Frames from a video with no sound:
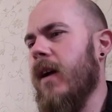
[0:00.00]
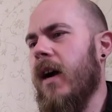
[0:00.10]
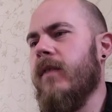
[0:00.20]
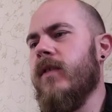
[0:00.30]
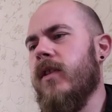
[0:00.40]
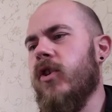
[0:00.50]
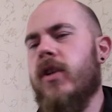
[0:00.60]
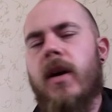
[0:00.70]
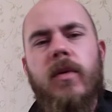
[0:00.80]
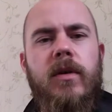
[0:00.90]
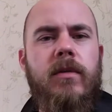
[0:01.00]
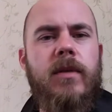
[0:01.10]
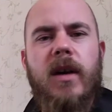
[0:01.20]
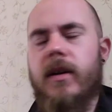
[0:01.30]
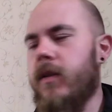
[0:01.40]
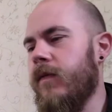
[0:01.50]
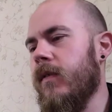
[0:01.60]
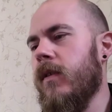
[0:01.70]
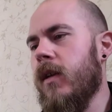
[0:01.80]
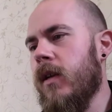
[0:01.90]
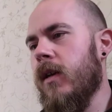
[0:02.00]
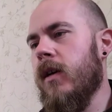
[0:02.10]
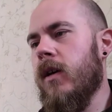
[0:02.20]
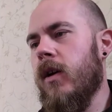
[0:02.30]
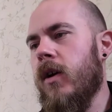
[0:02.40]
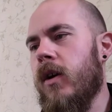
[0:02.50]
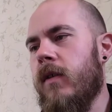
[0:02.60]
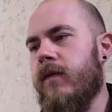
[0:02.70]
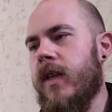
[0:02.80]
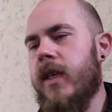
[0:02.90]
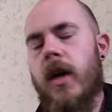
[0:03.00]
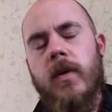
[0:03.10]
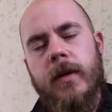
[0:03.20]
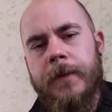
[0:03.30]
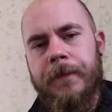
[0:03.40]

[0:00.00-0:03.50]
after the shower kind of video.